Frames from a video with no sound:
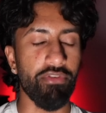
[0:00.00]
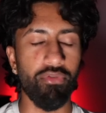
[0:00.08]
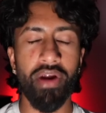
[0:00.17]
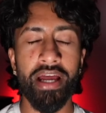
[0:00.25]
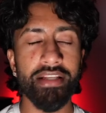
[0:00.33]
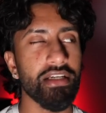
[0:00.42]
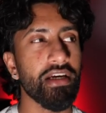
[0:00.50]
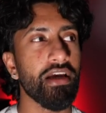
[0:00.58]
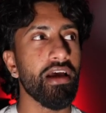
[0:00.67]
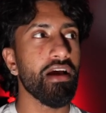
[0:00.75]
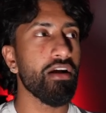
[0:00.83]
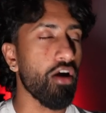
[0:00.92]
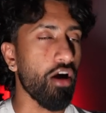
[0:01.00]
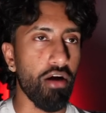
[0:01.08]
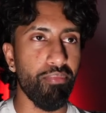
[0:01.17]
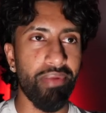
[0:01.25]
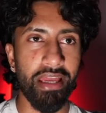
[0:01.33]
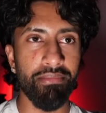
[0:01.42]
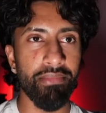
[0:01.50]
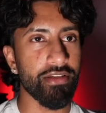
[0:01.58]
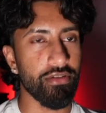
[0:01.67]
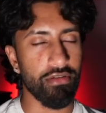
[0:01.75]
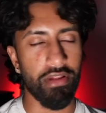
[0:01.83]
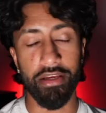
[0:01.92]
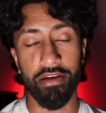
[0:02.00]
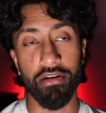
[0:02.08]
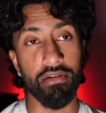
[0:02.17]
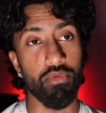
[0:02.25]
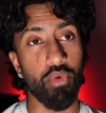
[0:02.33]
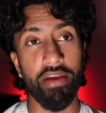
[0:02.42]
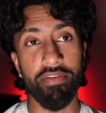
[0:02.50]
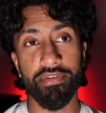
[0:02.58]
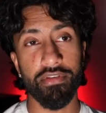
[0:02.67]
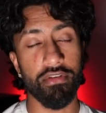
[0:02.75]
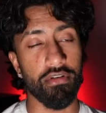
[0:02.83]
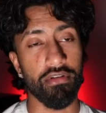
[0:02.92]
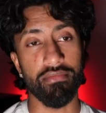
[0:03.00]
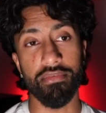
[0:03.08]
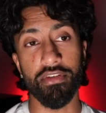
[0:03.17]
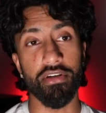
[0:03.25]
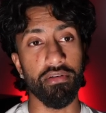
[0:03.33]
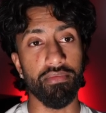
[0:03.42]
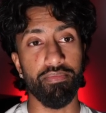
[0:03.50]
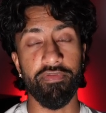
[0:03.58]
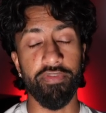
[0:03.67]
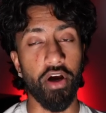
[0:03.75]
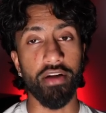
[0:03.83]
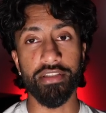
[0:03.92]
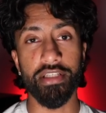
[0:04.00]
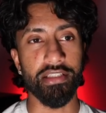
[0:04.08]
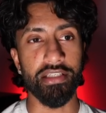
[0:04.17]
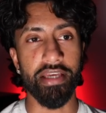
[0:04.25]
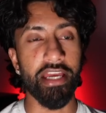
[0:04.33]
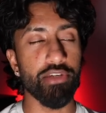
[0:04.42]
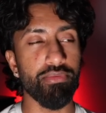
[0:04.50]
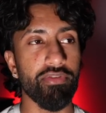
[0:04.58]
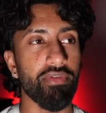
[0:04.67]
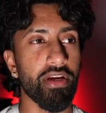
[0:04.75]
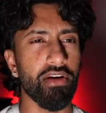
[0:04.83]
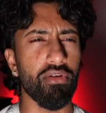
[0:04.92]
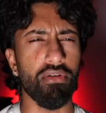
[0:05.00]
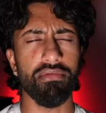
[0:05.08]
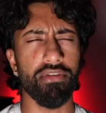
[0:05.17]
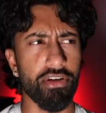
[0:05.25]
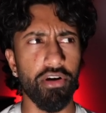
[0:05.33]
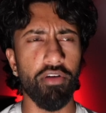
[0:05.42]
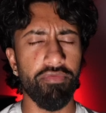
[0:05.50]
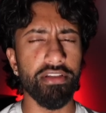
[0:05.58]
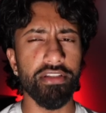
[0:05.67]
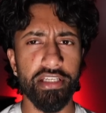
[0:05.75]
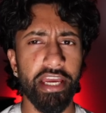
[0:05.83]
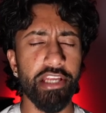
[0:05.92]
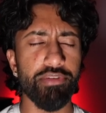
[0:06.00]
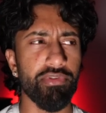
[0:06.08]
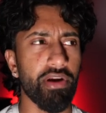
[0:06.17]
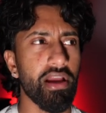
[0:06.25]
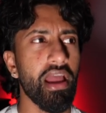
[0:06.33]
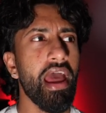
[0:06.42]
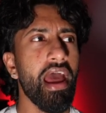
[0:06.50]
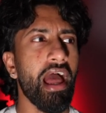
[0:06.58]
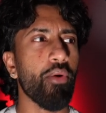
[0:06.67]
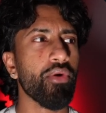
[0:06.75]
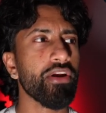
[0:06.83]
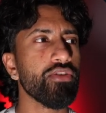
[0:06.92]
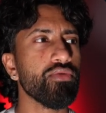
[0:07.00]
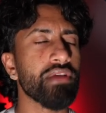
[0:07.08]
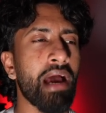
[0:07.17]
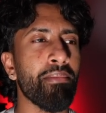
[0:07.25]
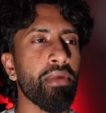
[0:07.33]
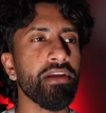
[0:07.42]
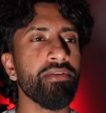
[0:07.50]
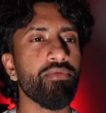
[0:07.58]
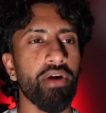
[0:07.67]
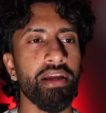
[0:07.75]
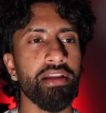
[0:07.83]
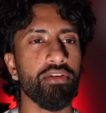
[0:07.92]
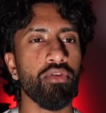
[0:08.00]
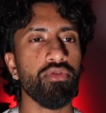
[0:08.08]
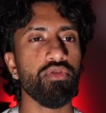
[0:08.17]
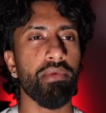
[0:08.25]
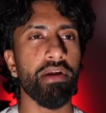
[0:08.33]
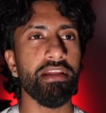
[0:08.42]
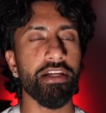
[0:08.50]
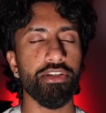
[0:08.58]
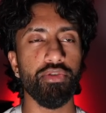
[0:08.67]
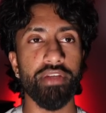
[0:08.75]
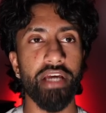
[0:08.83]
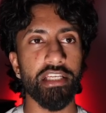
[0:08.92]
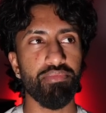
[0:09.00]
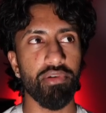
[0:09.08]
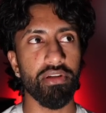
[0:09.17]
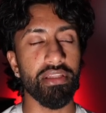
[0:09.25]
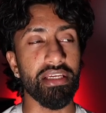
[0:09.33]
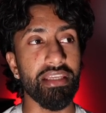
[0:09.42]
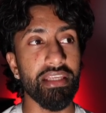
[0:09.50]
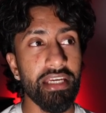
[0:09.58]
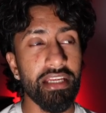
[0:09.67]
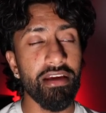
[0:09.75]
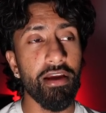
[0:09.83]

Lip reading: rent, car payments, or like your wife's or your fiance's engagement ring or your girlfriend's engagement ring. I wouldn't use that money, right? Don't use money that you desperately need.